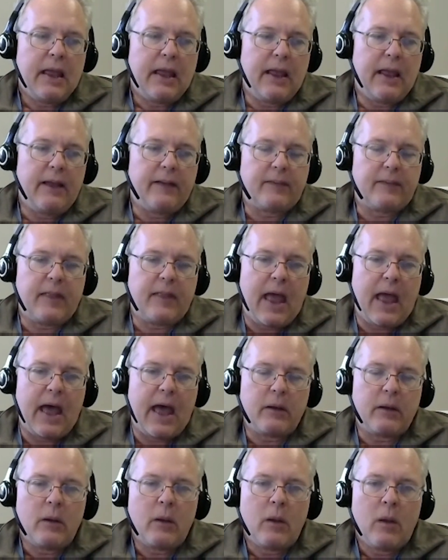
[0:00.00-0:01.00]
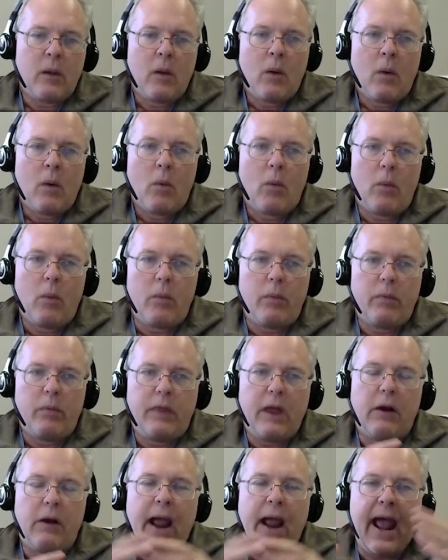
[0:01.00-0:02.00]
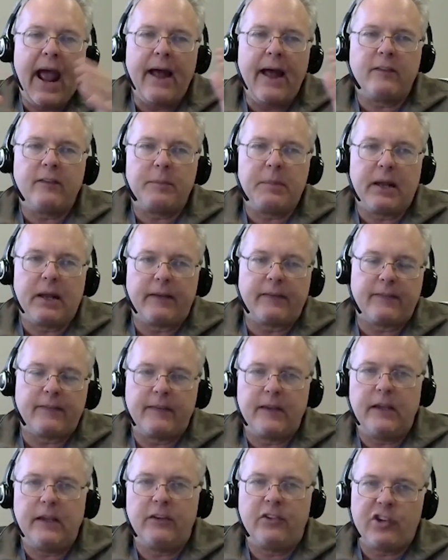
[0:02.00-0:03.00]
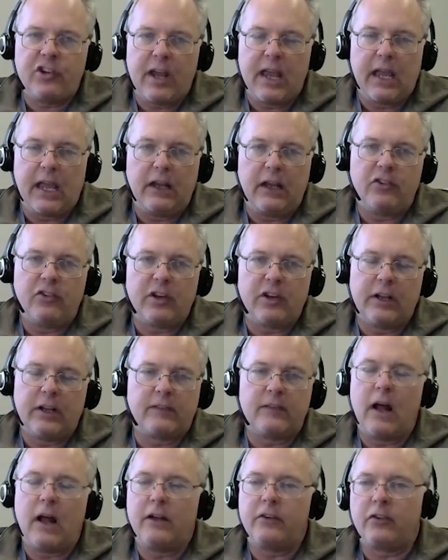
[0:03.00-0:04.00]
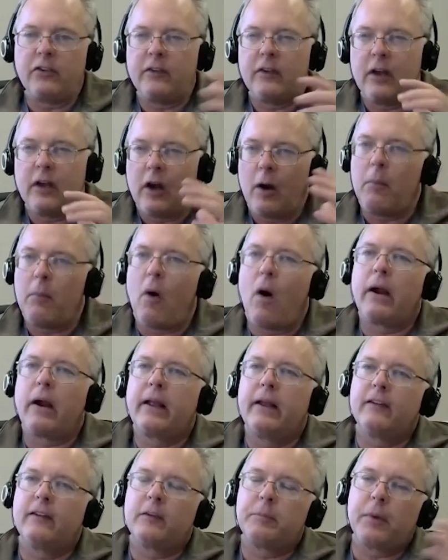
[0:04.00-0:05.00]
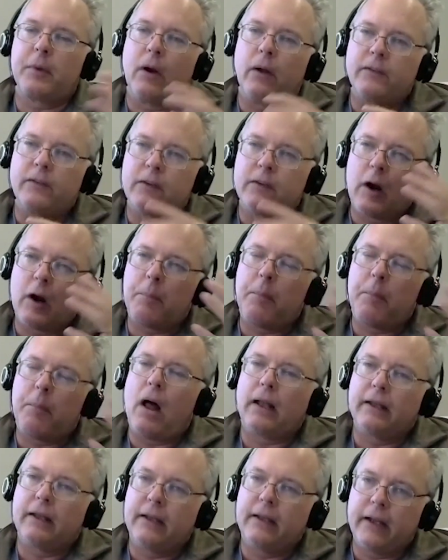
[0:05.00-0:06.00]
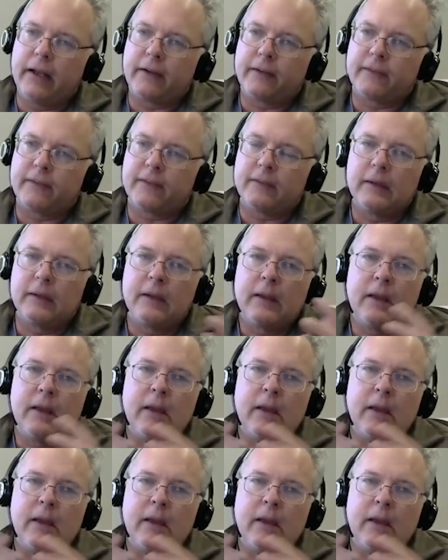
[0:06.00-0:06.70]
is that there has been a sea change, and it's not just in our markets, but also in our politics.